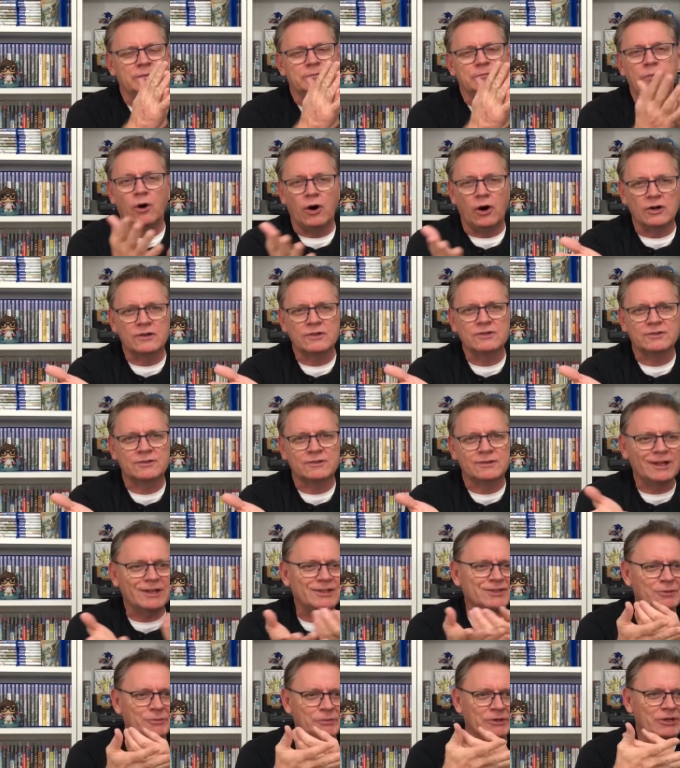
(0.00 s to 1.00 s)
box,
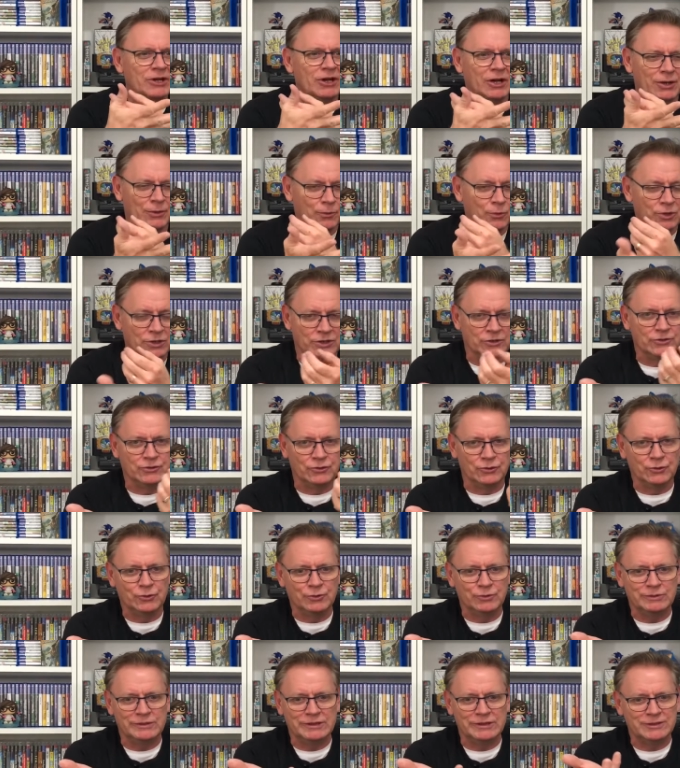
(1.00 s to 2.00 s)
that's something I want to
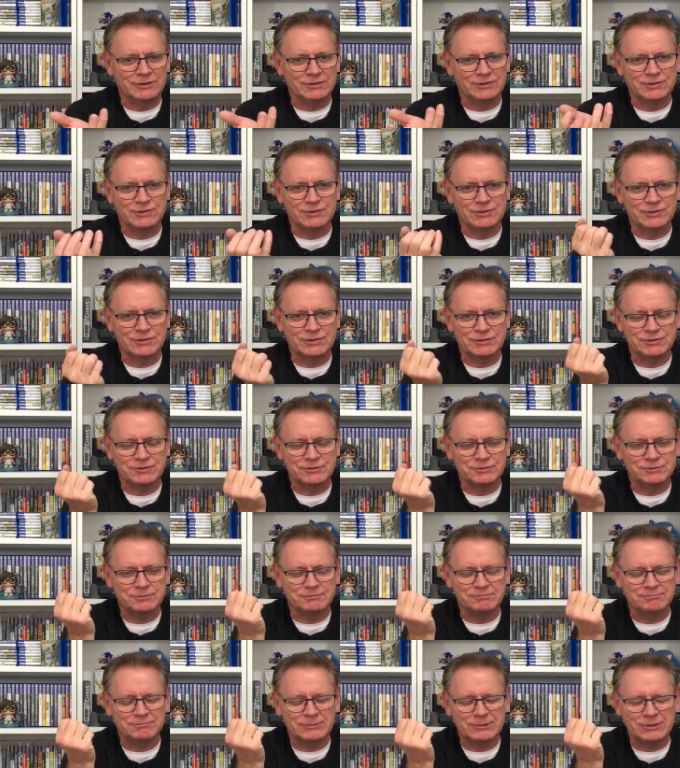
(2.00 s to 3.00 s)
do. It's
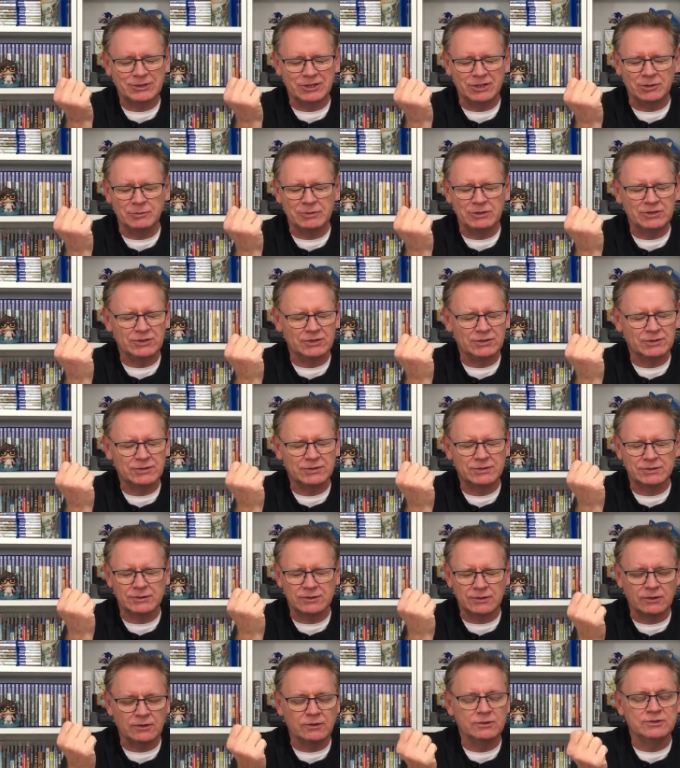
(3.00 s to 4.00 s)
going to be
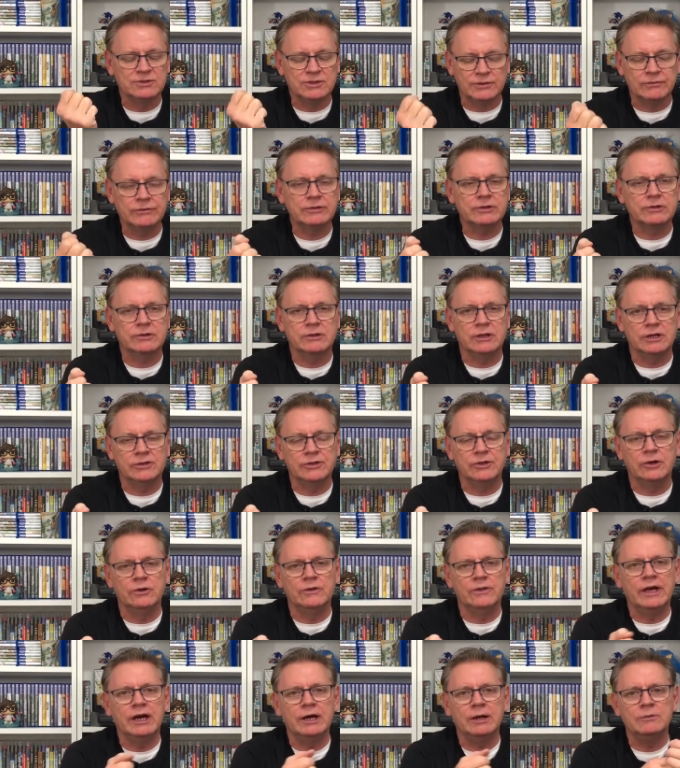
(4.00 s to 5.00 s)
so difficult, I
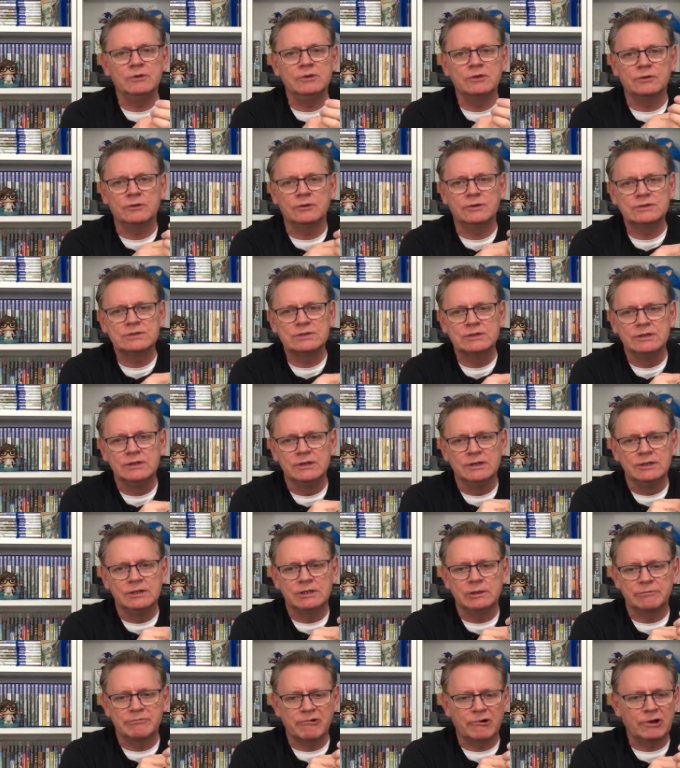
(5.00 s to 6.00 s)
know that, because
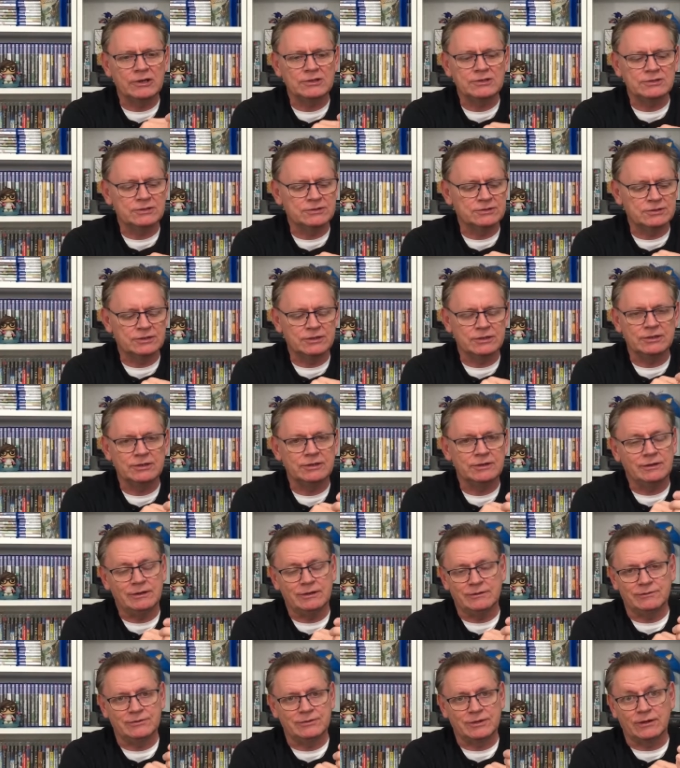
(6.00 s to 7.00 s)
the prices,
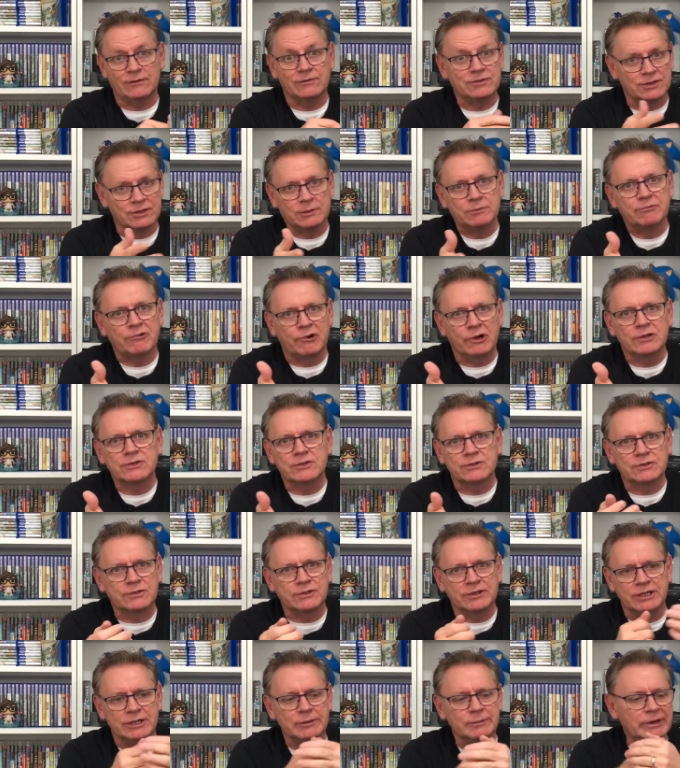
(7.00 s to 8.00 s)
I've seen
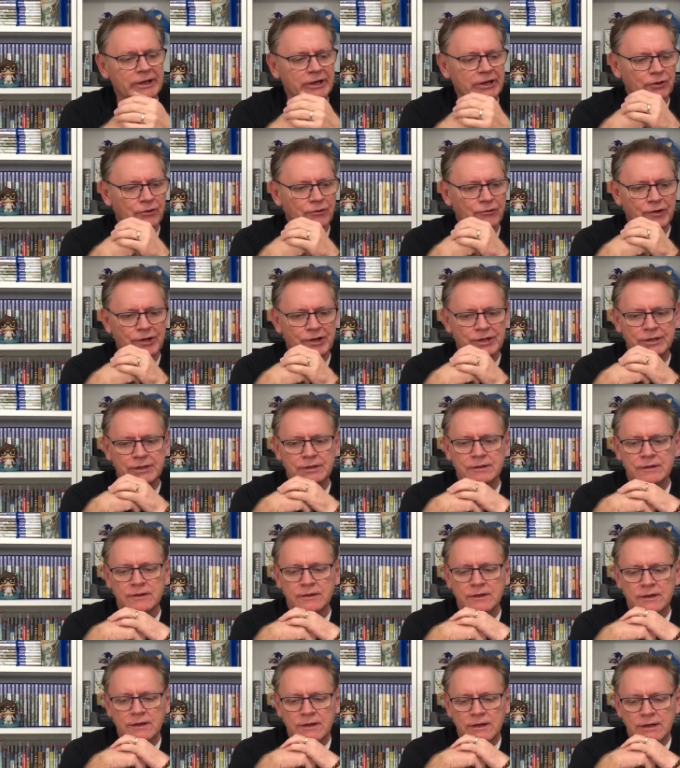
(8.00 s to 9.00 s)
prices on eBay already,
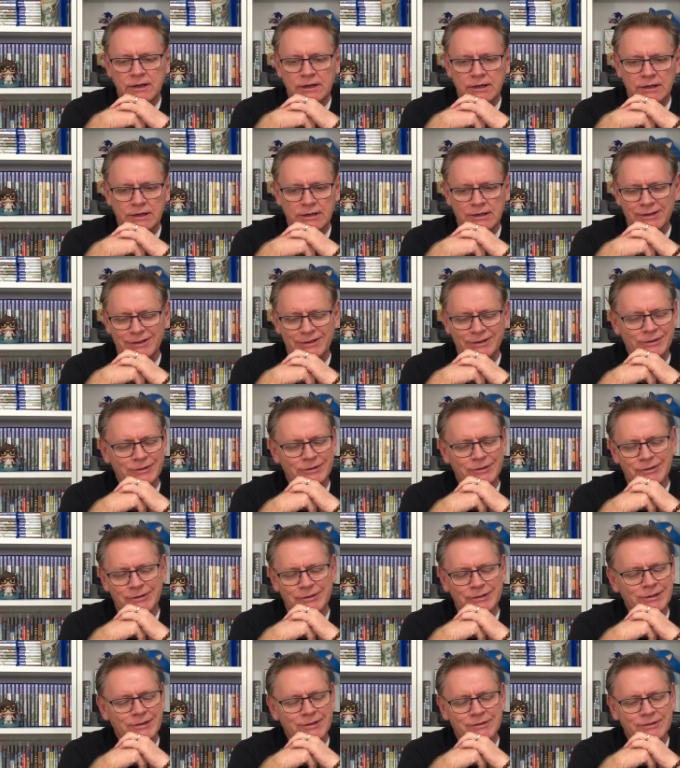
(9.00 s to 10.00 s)

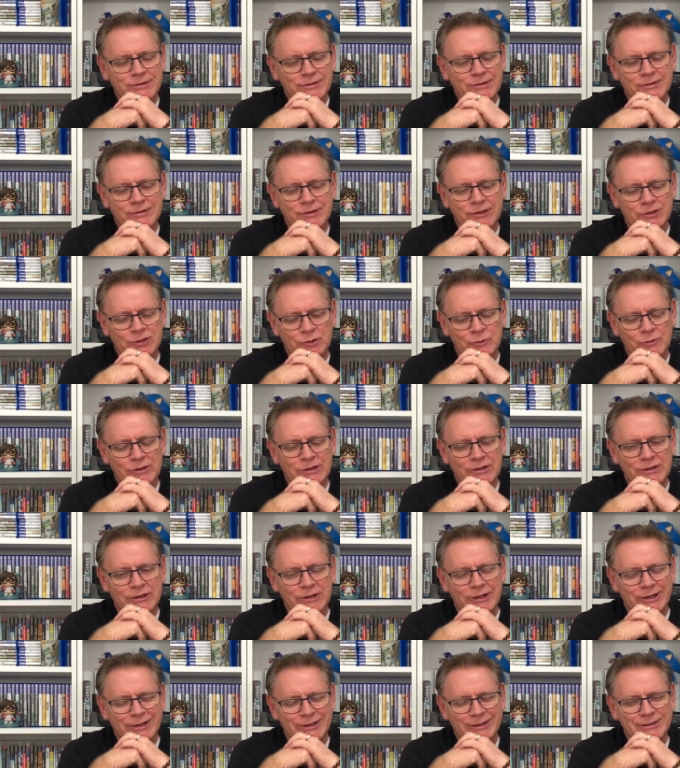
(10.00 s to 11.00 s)
and it's just going to be
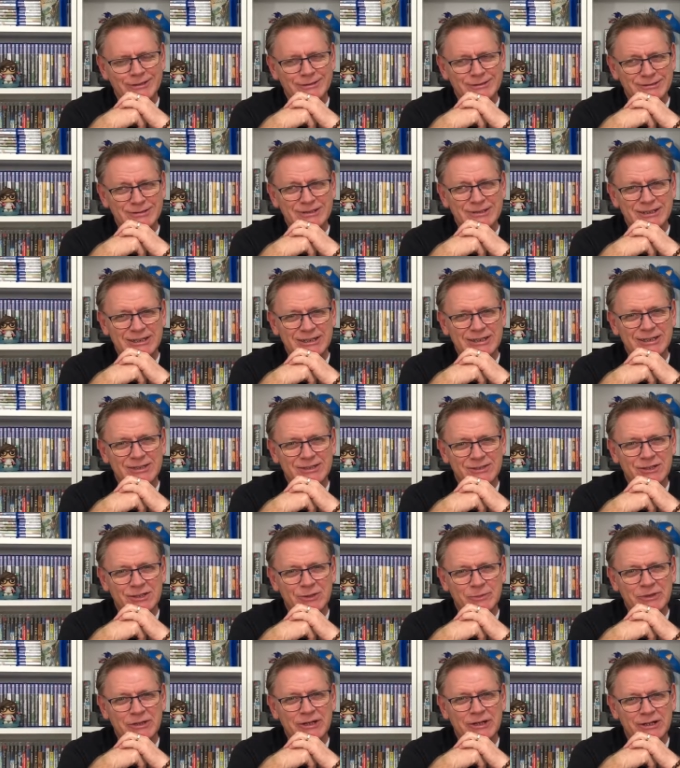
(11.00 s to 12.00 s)
like, it's
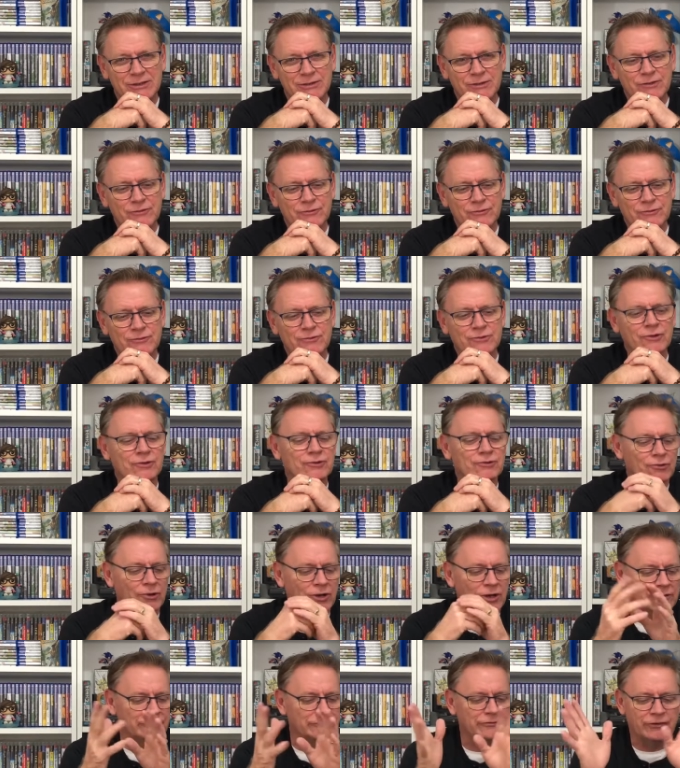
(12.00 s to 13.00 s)
going to be hard to
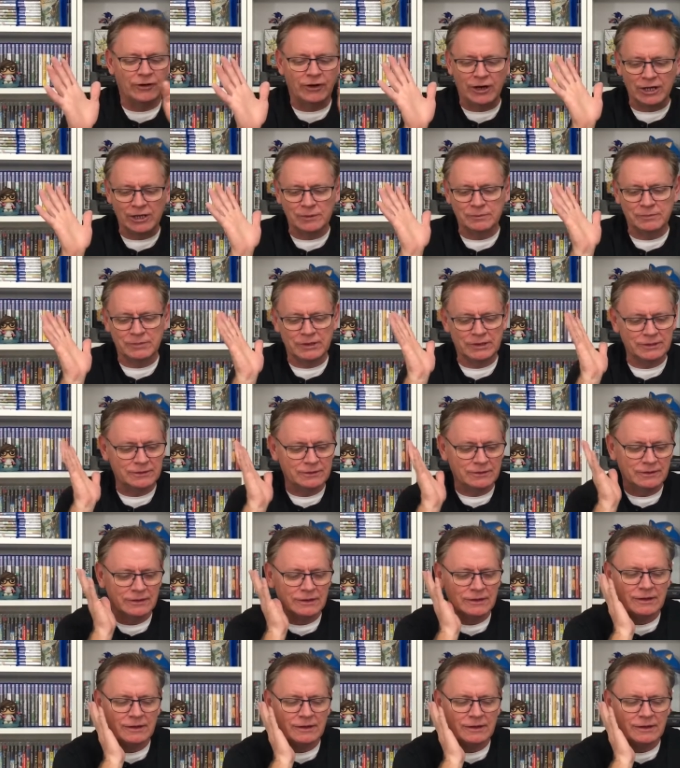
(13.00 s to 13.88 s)
try and find. But